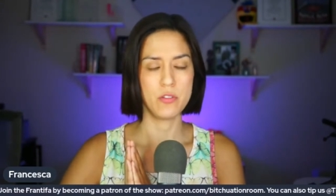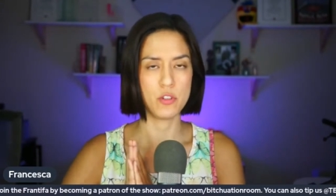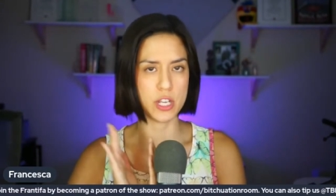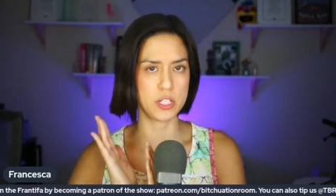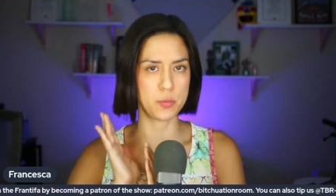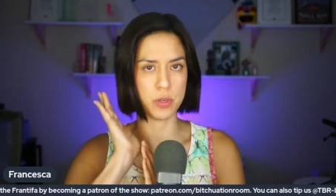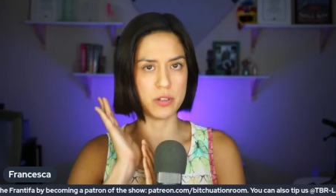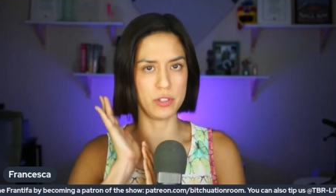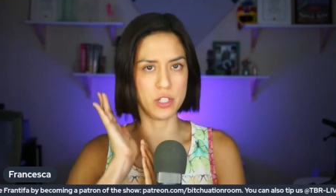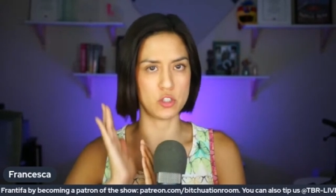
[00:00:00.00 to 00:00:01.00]
for his
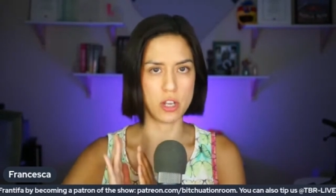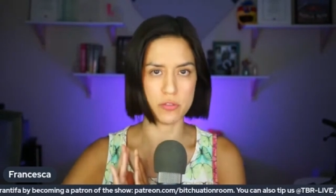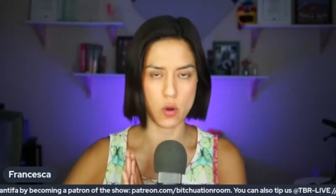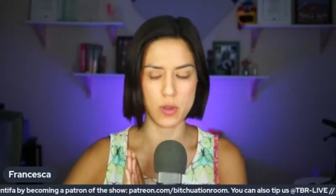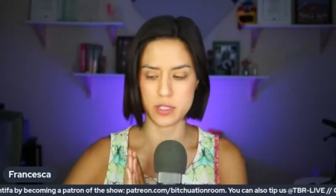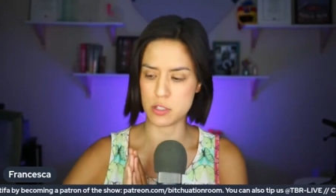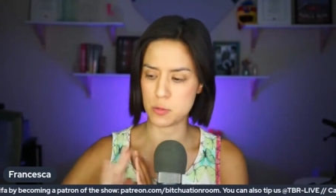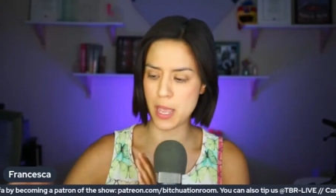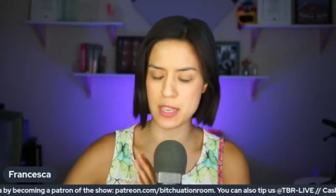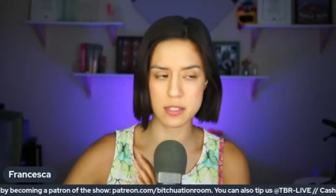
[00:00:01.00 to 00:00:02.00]
privilege of going to
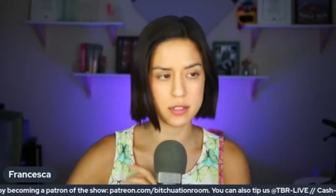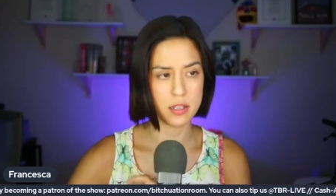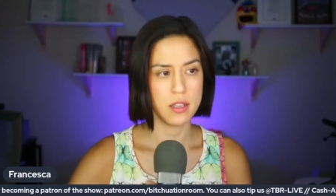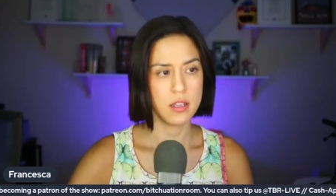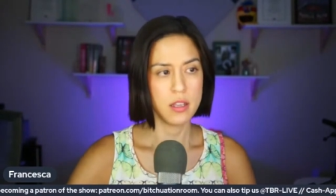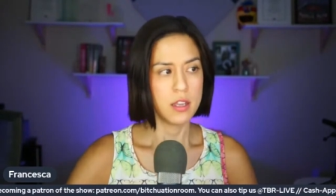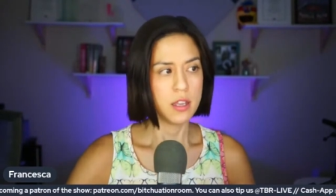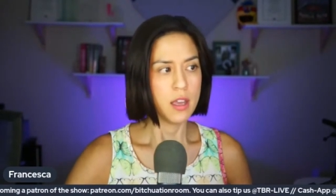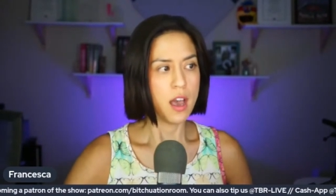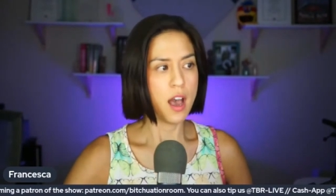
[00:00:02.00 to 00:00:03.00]
space
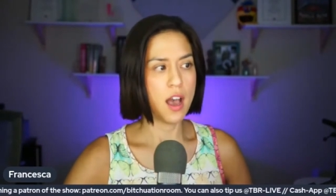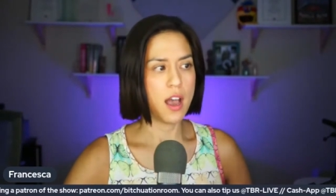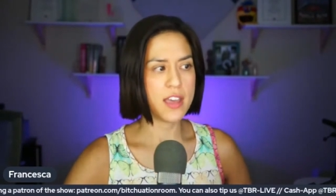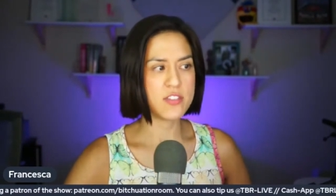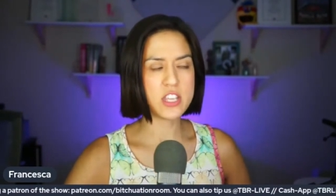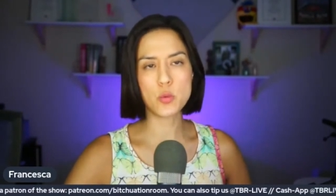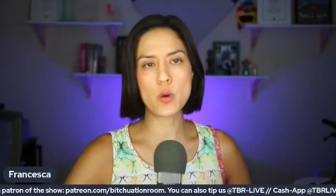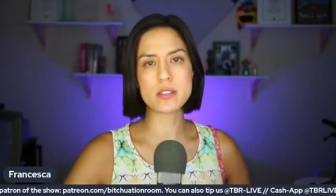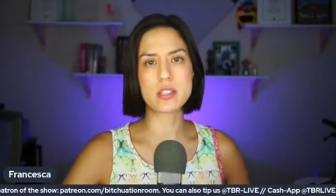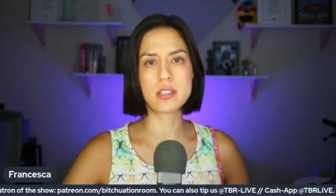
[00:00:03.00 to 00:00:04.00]
uh, and this
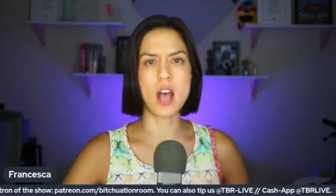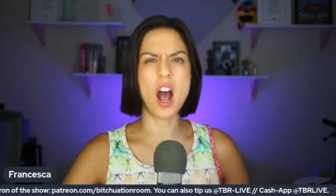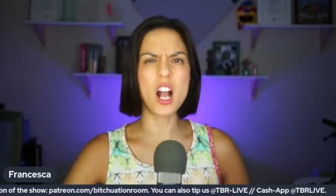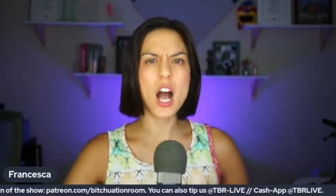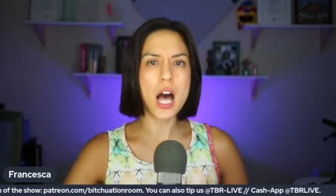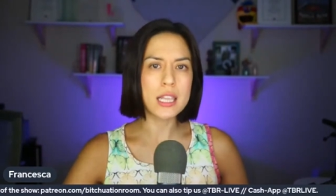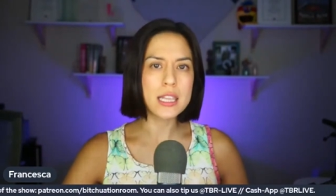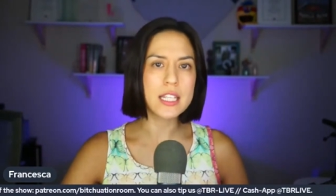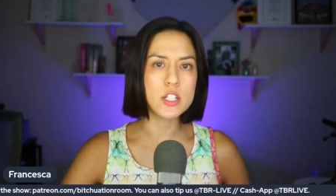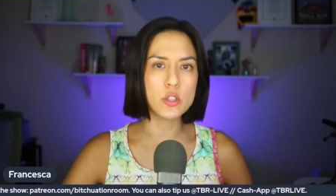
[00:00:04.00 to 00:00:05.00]
one stung a
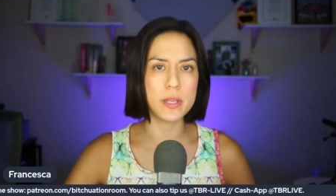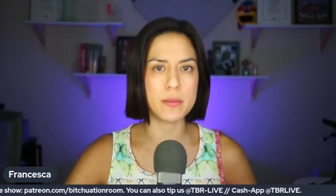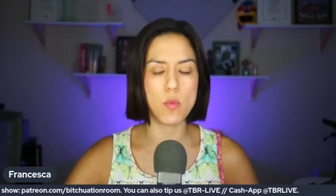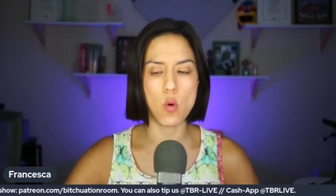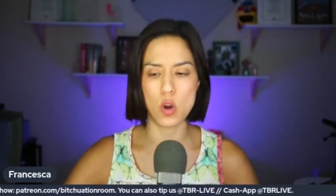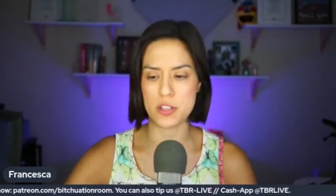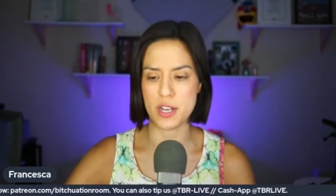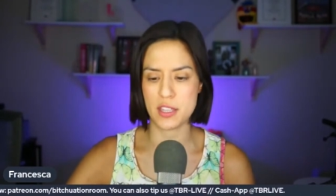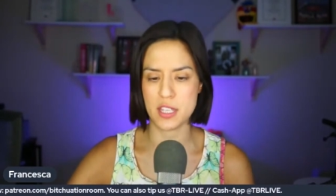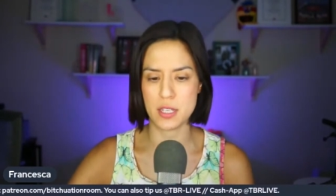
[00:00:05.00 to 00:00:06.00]
little bit more
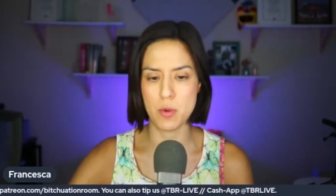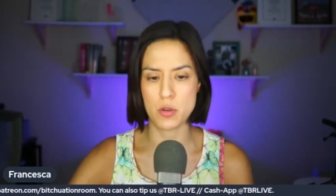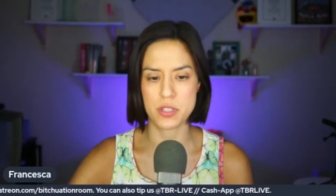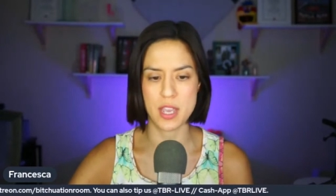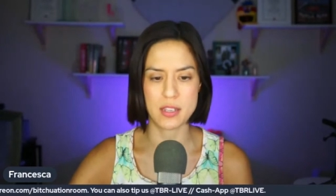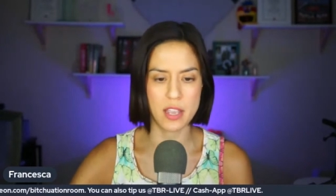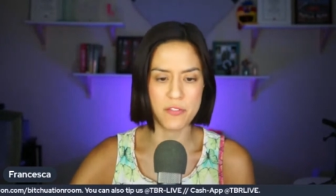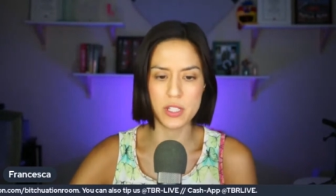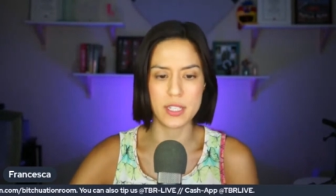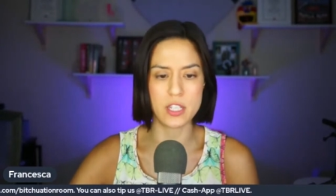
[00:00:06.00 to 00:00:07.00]
than I think most thanks.
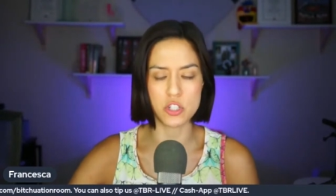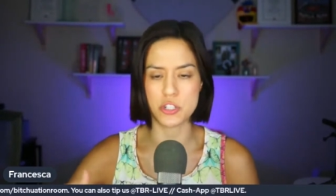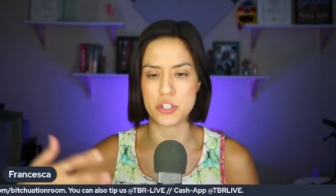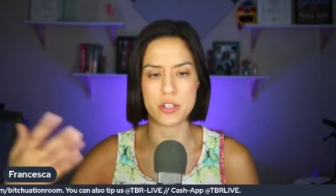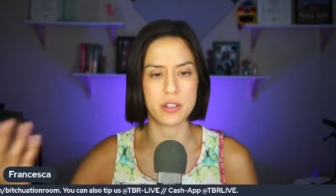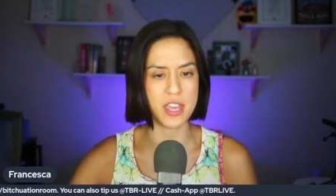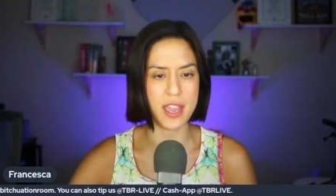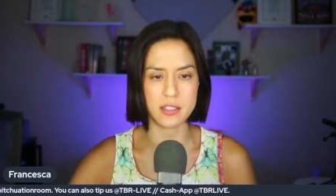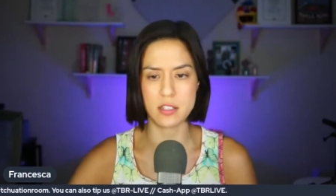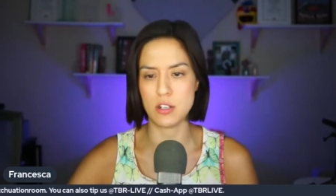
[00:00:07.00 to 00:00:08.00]
I feel like you just sort of
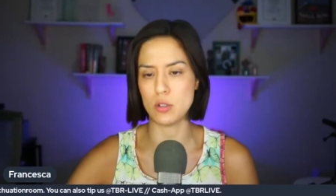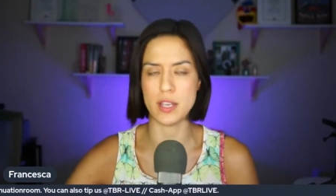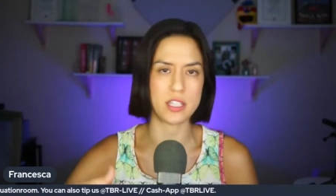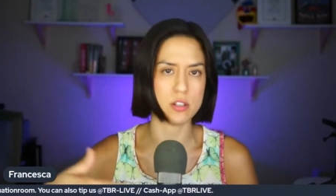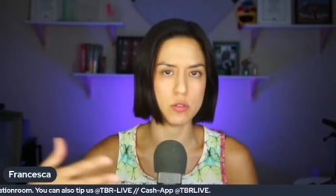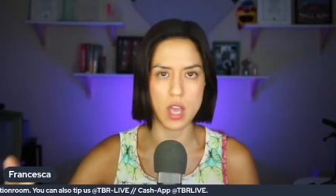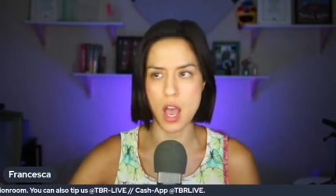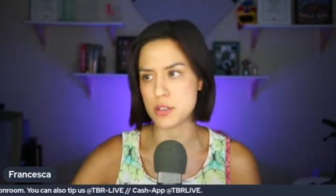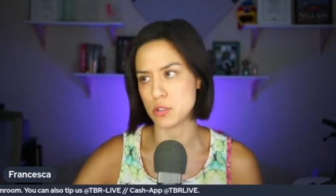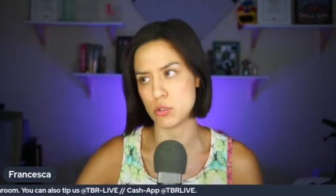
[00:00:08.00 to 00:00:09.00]
thanked, you know, like they do in the
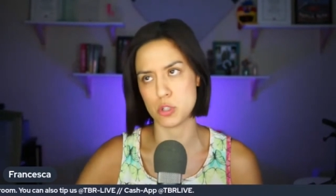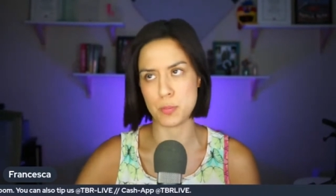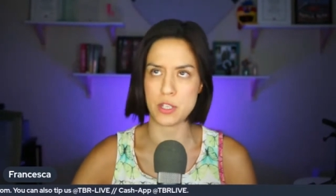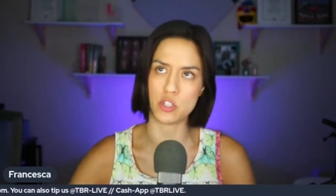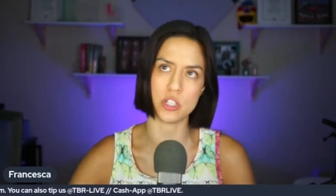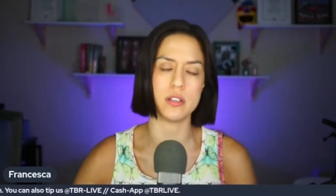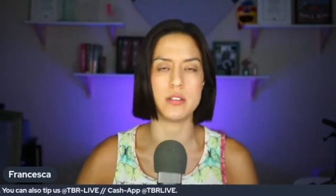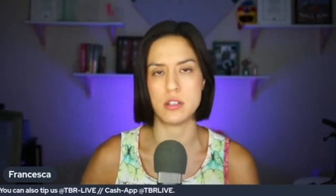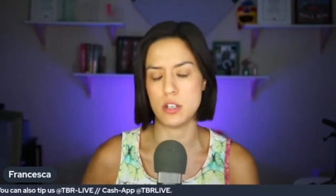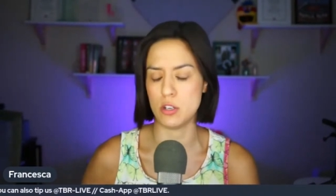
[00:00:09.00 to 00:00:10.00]
Oscar
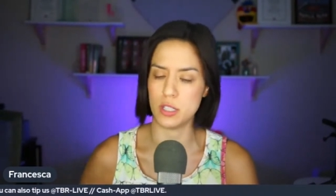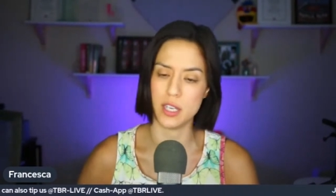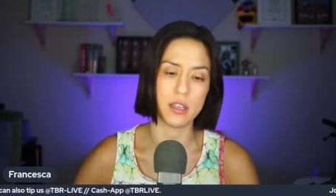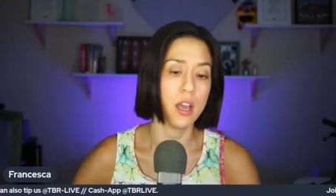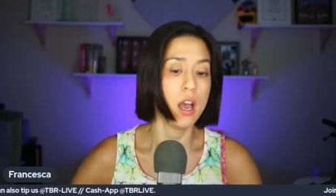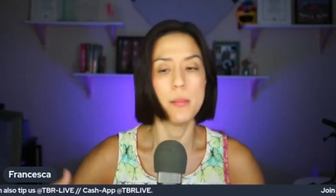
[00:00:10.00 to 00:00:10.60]
speeches, you know, like